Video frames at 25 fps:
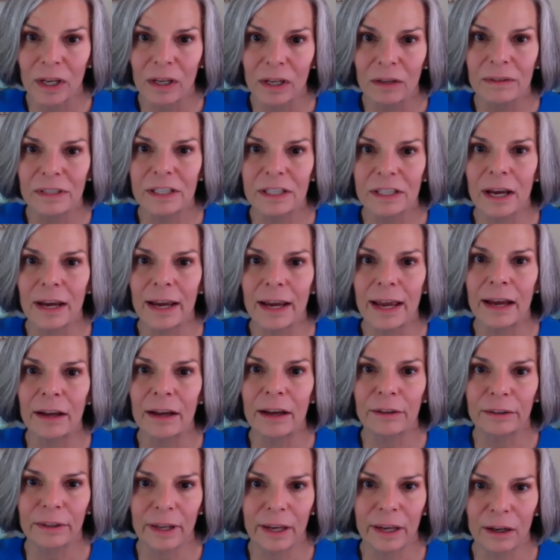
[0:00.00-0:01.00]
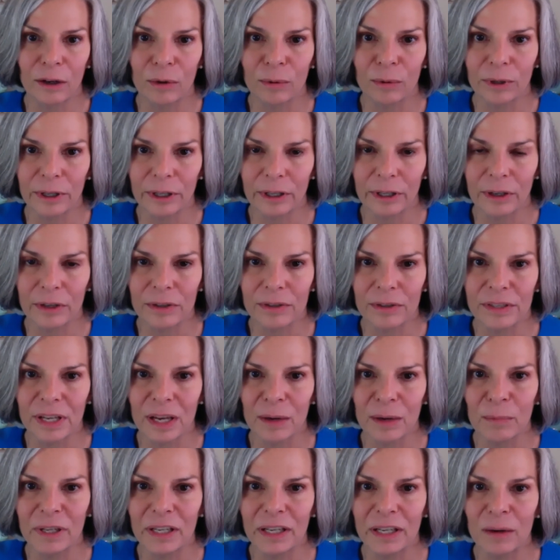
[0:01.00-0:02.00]
We saw healthcare workers
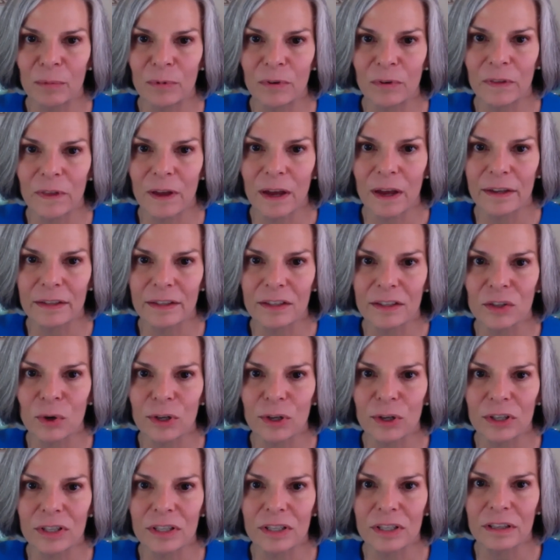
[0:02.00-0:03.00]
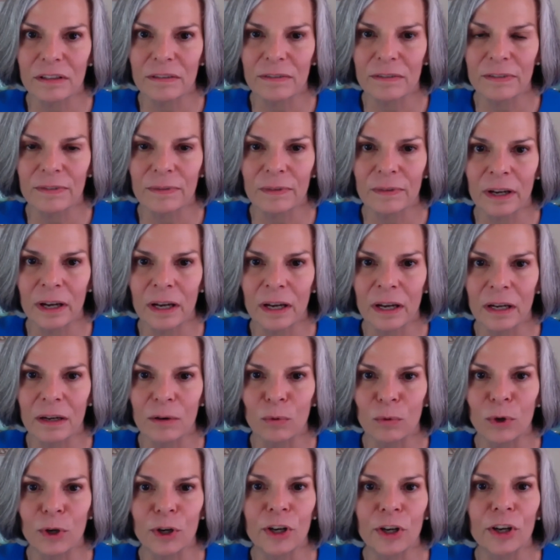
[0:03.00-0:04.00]
coming up with all sorts of
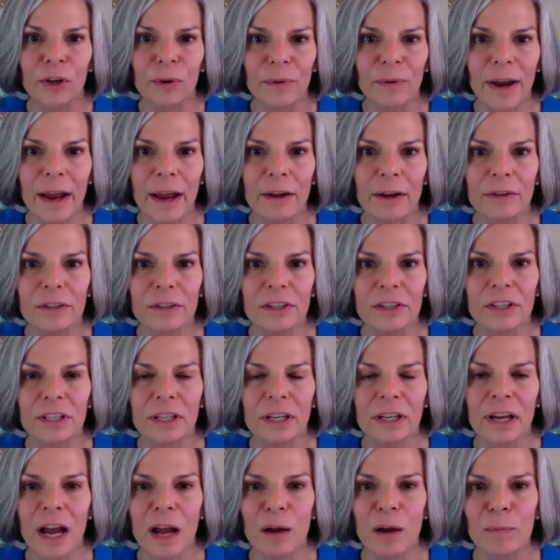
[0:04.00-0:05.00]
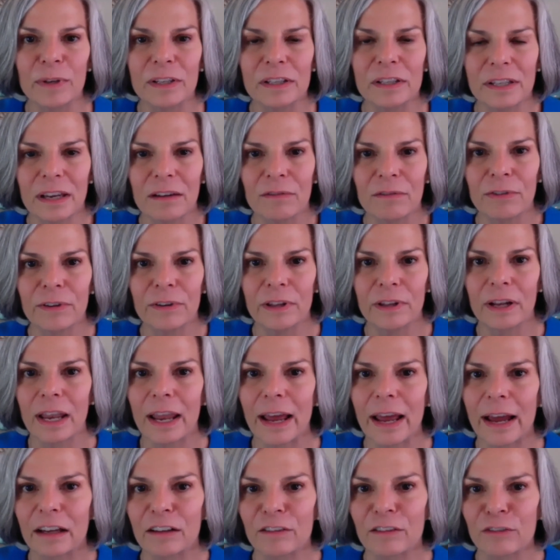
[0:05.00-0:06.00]
workarounds to compensate for the
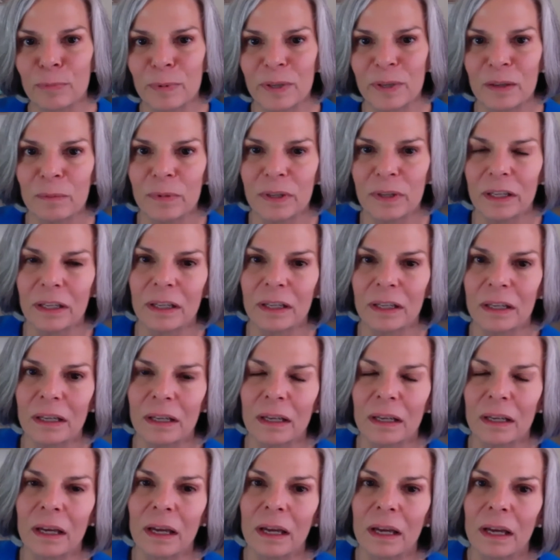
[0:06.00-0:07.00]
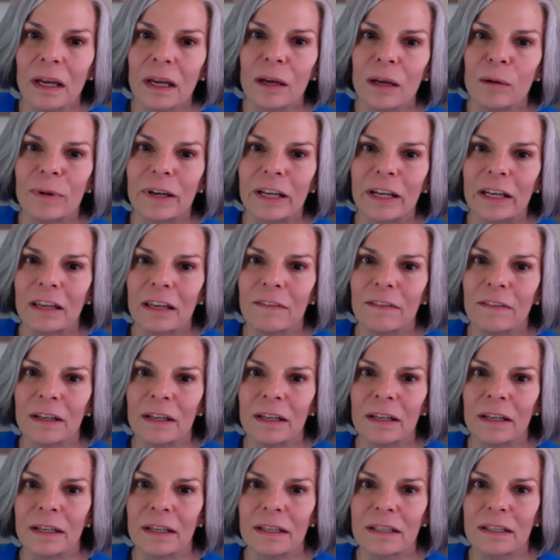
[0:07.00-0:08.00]
lack of PPE. But even
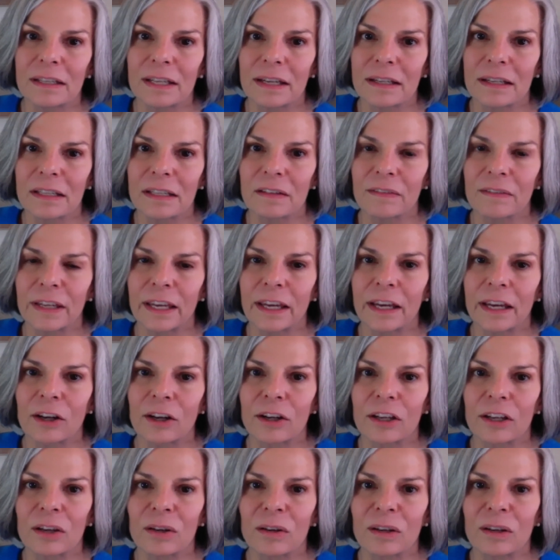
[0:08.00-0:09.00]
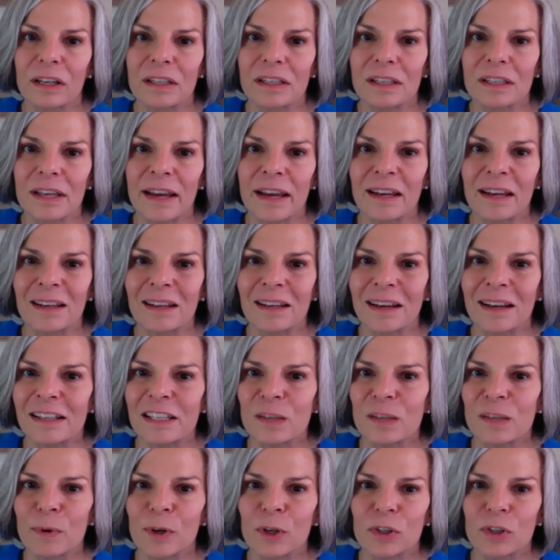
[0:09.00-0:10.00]
in intensive care units, I
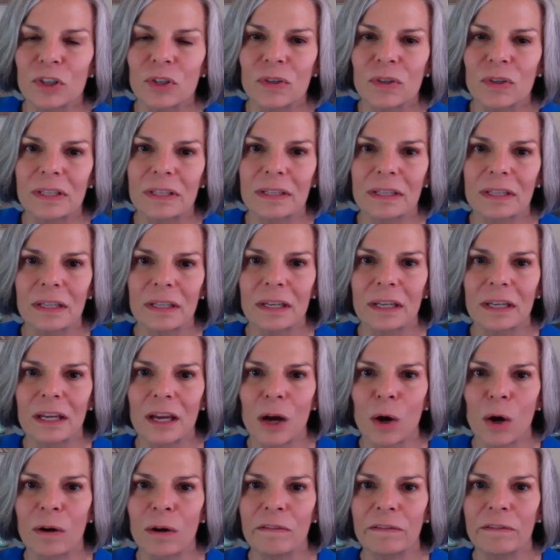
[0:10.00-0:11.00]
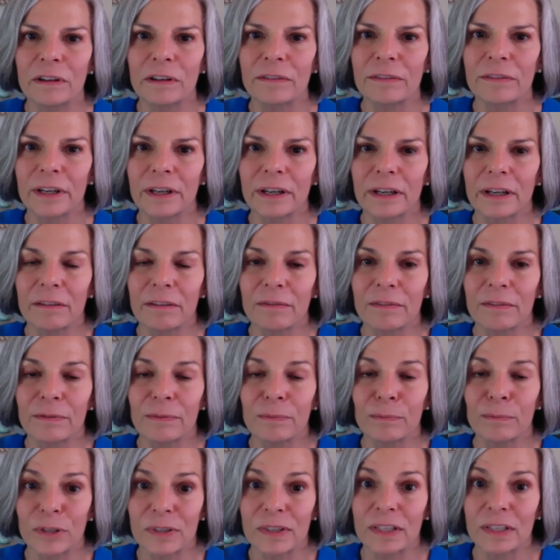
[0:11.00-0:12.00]
spoke to a CEO of a very
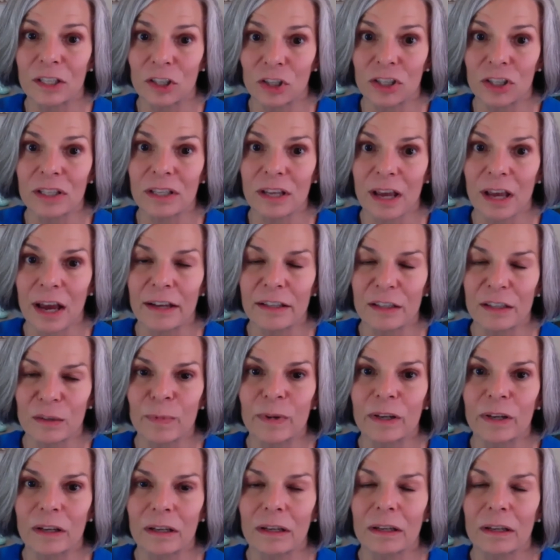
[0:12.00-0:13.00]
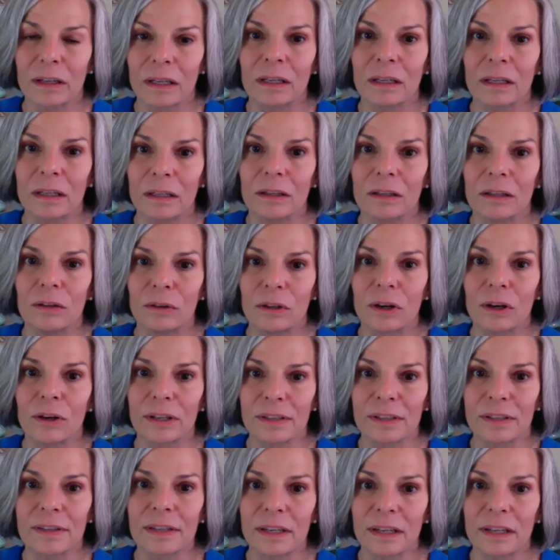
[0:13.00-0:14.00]
prestigious hospital in New York
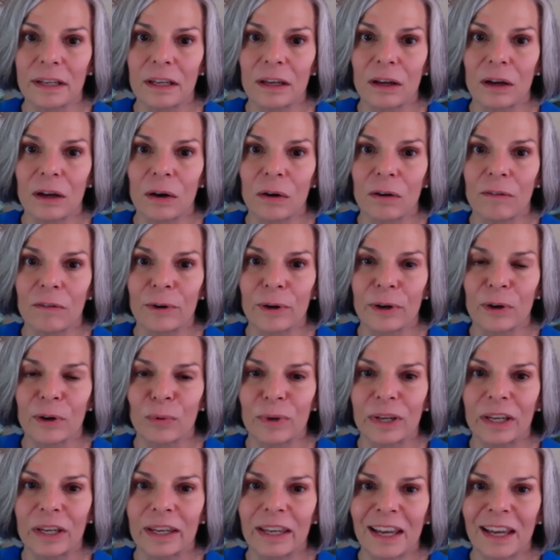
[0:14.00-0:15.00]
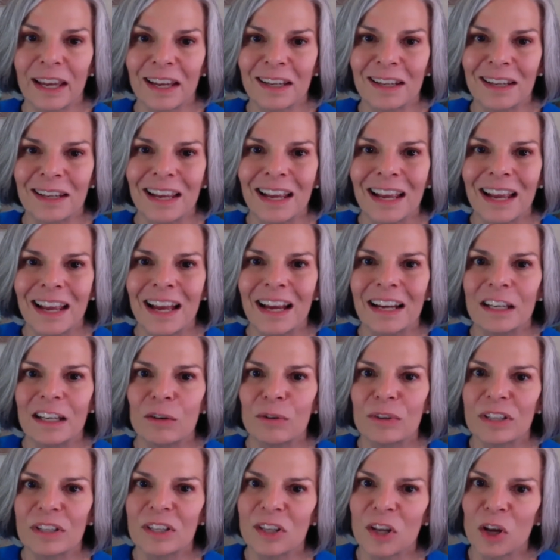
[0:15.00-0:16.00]
City over a weekend, and he
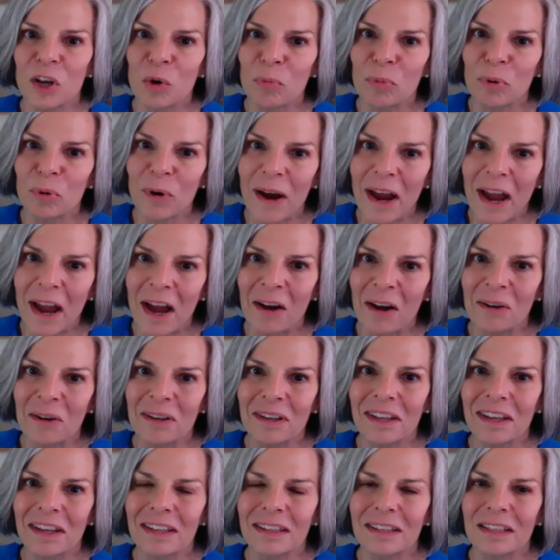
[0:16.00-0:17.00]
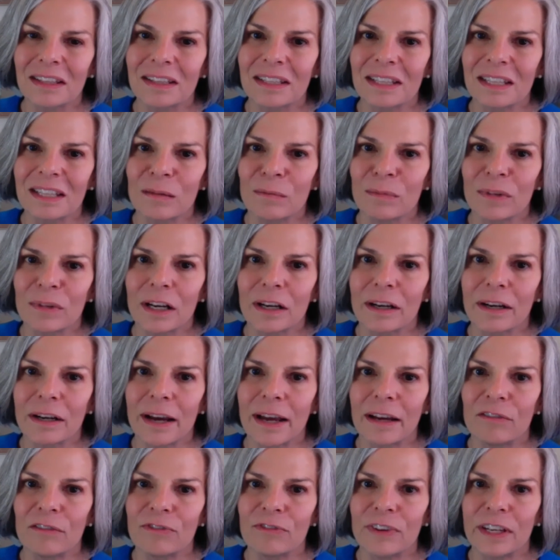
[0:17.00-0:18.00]
was so proud that the team there
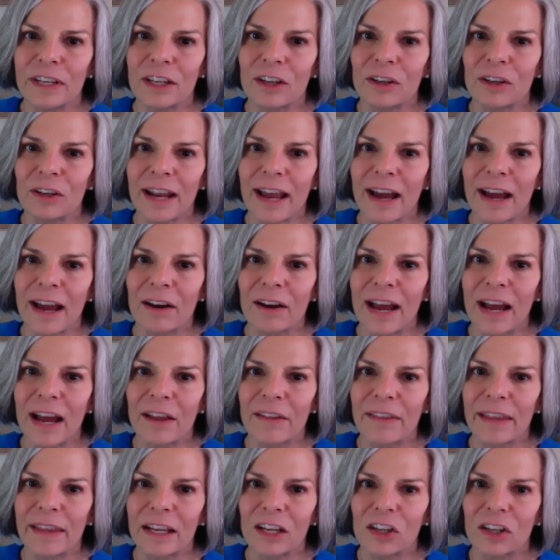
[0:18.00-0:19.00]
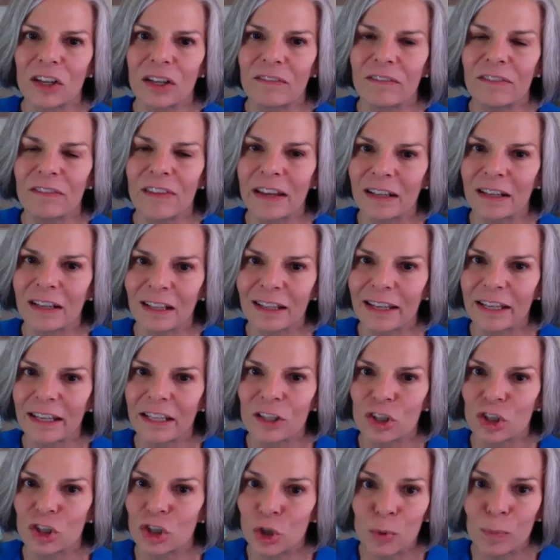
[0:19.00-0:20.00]
had figured out how they could
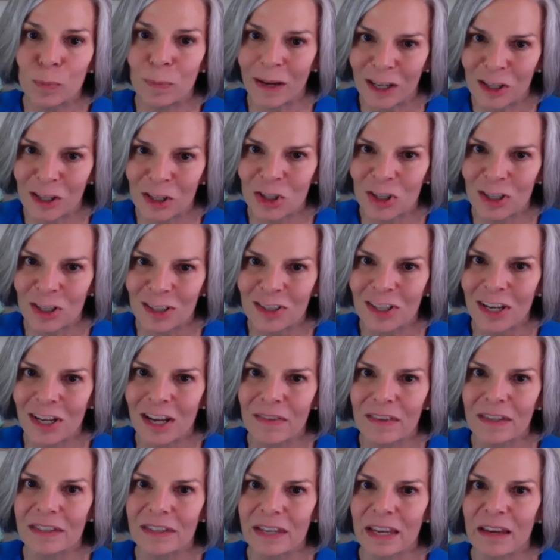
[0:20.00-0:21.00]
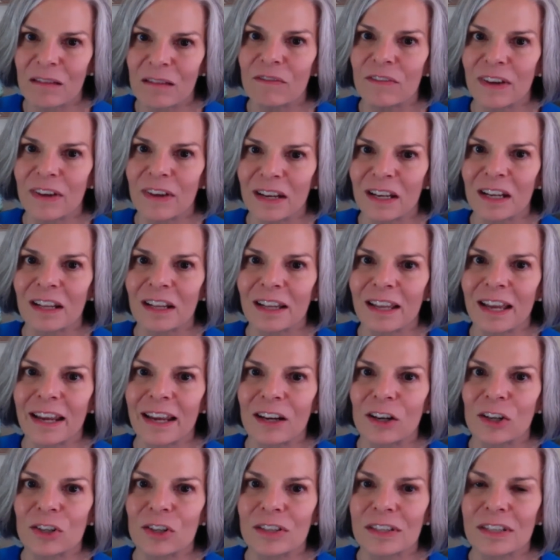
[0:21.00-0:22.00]
ventilate two patients on the same
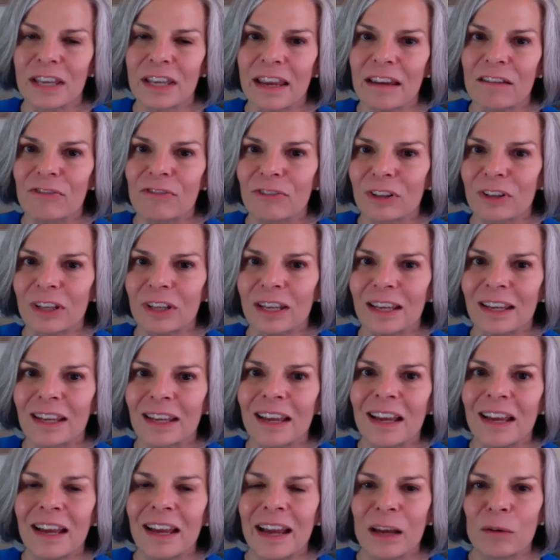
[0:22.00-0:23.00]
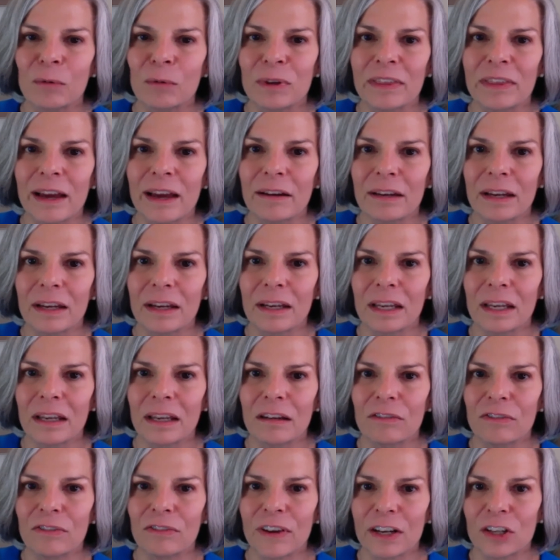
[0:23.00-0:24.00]
ventilator safely and without any
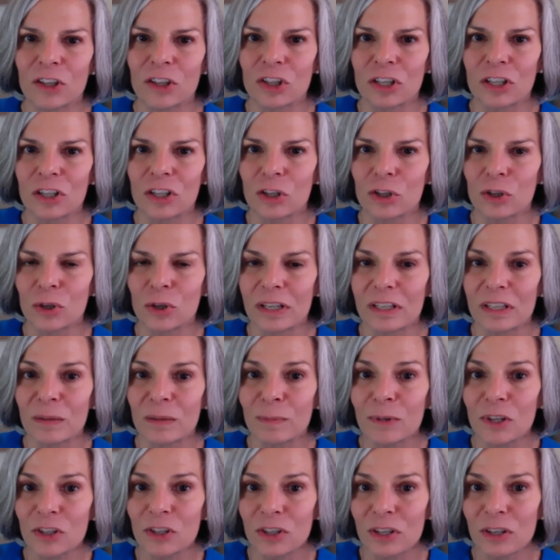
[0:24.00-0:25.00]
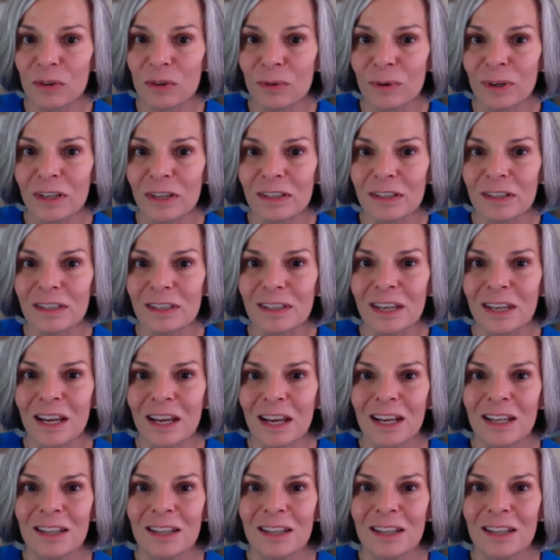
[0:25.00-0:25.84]
infection transmission risks.